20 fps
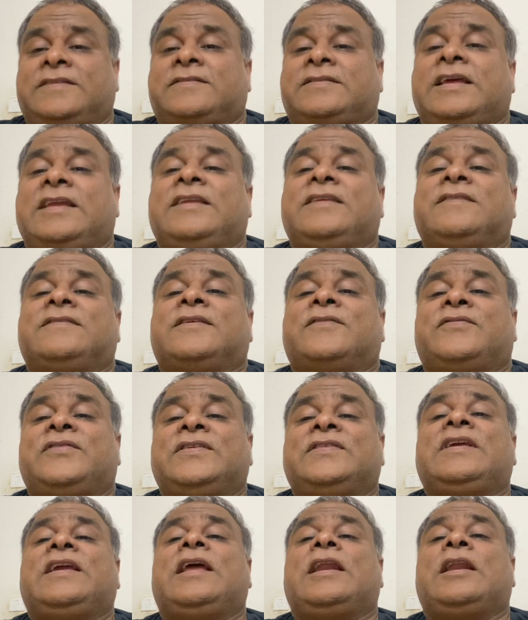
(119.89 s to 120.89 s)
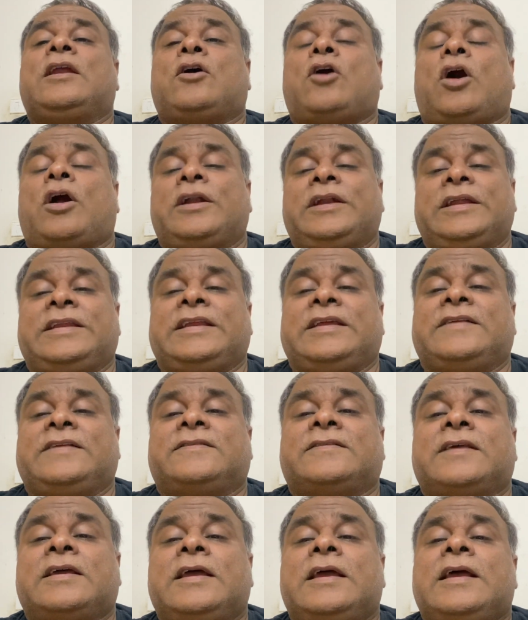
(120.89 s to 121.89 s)
that is the physical
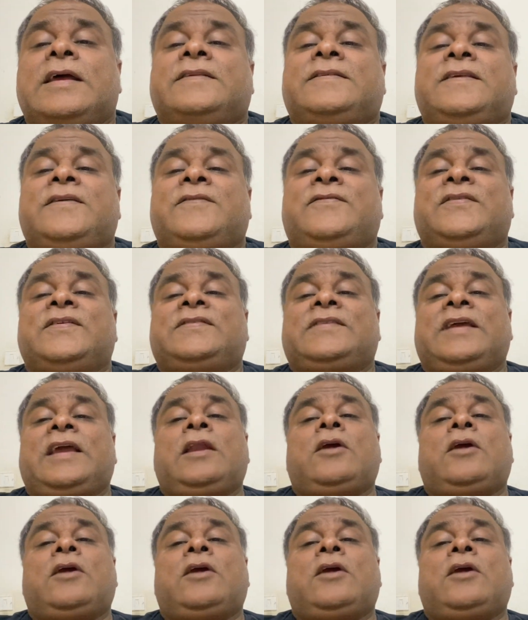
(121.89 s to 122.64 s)
quantities. See, physical